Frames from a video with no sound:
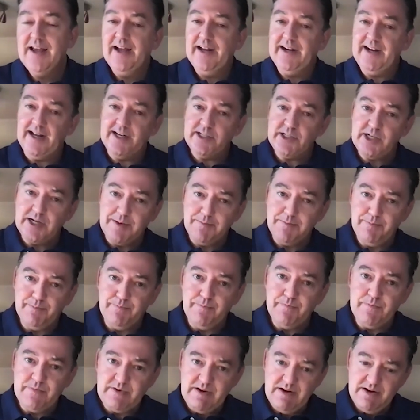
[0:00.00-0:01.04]
and actually
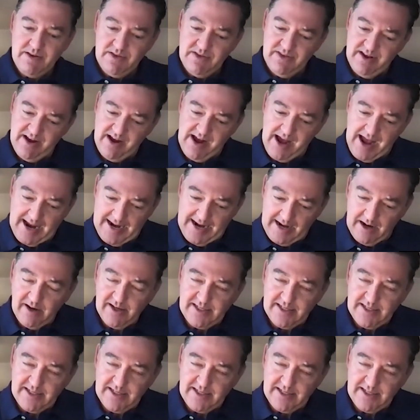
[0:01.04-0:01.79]
the AI